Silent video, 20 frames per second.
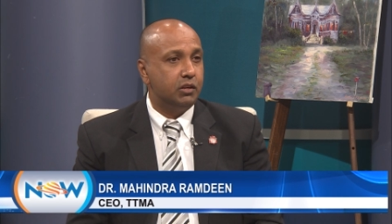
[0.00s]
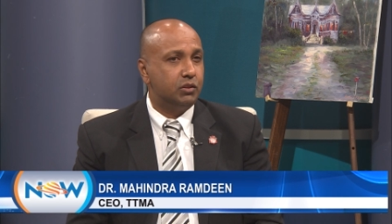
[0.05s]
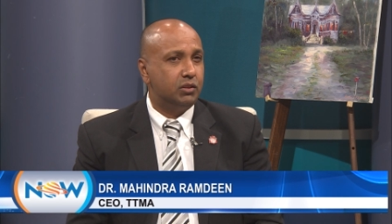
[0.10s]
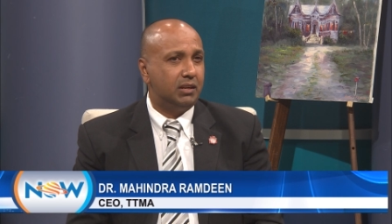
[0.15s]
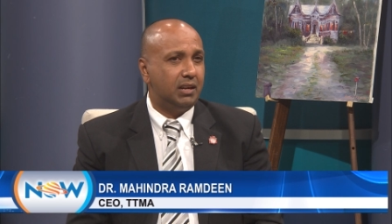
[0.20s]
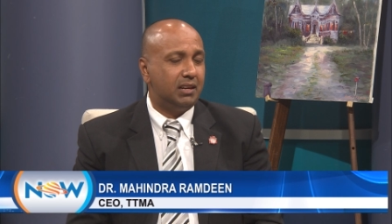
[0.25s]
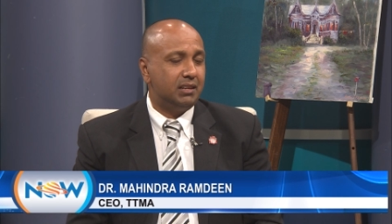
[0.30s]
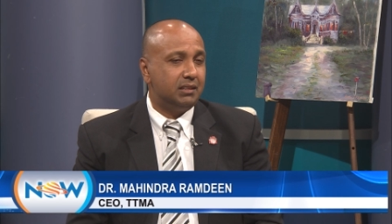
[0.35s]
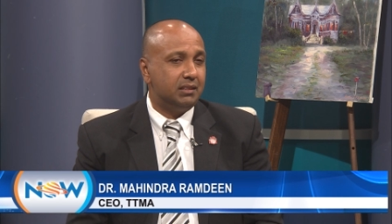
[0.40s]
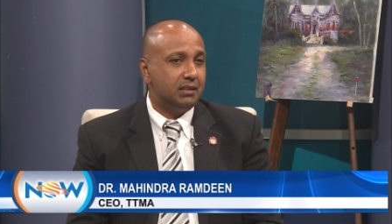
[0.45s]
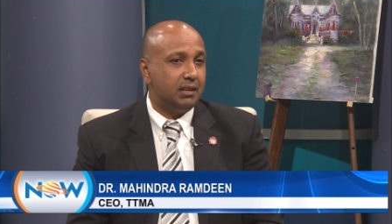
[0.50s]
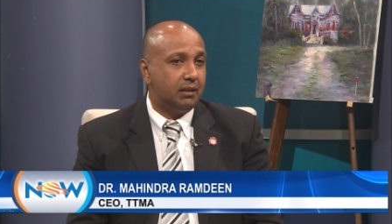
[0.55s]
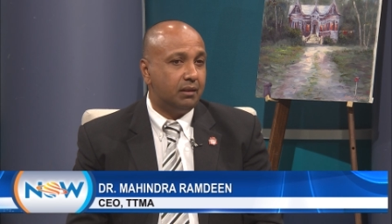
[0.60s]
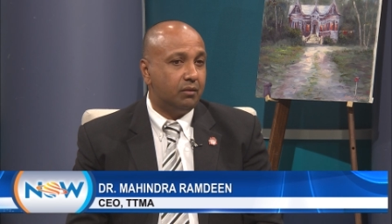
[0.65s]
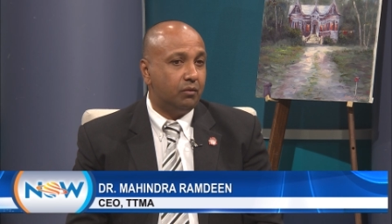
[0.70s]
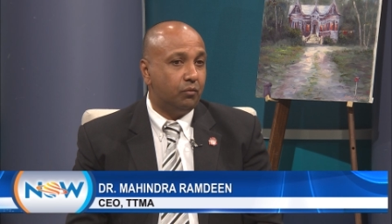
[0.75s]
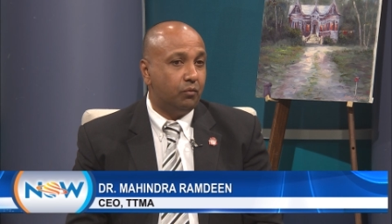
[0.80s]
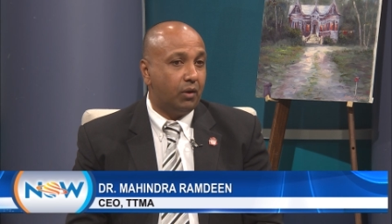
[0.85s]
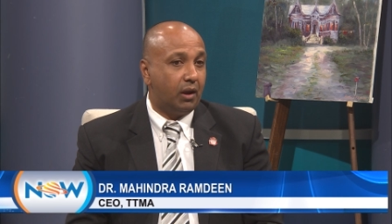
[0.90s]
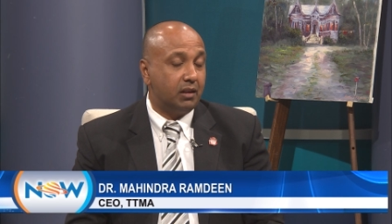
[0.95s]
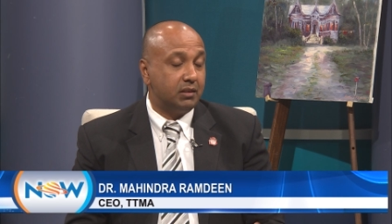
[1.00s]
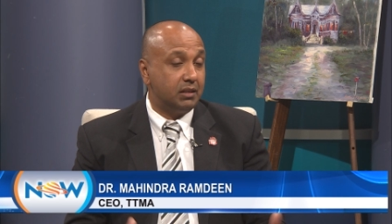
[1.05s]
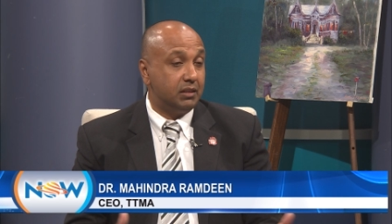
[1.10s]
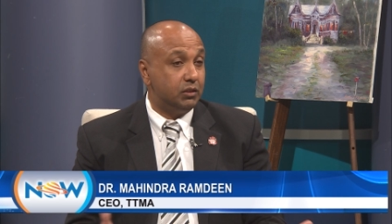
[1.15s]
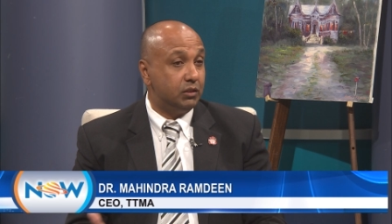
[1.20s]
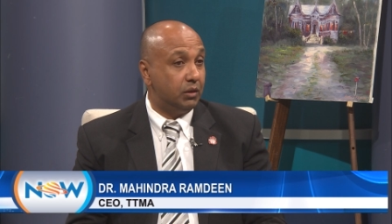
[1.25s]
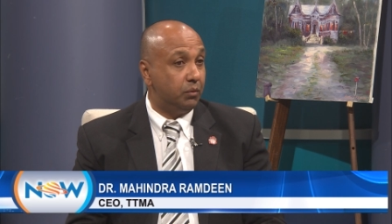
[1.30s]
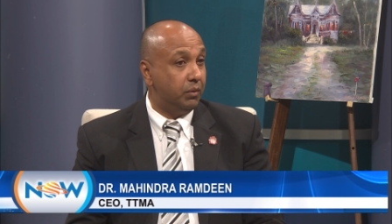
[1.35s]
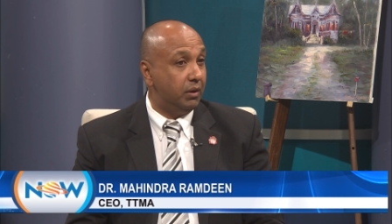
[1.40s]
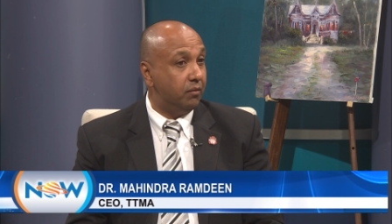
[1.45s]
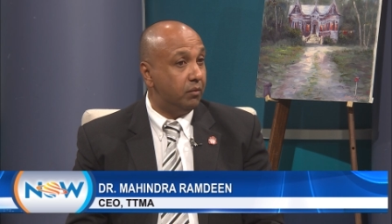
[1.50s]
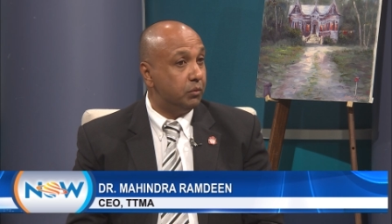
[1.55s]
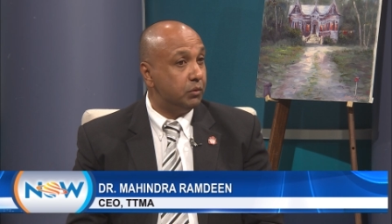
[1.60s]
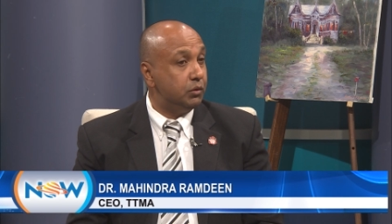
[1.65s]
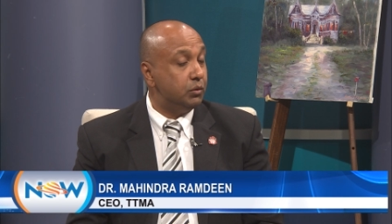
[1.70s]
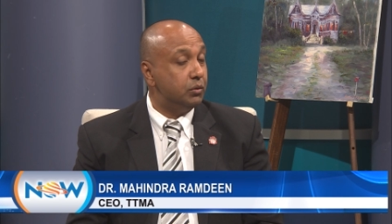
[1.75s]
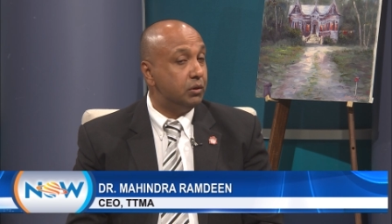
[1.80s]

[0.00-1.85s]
So that, that as I said, we have about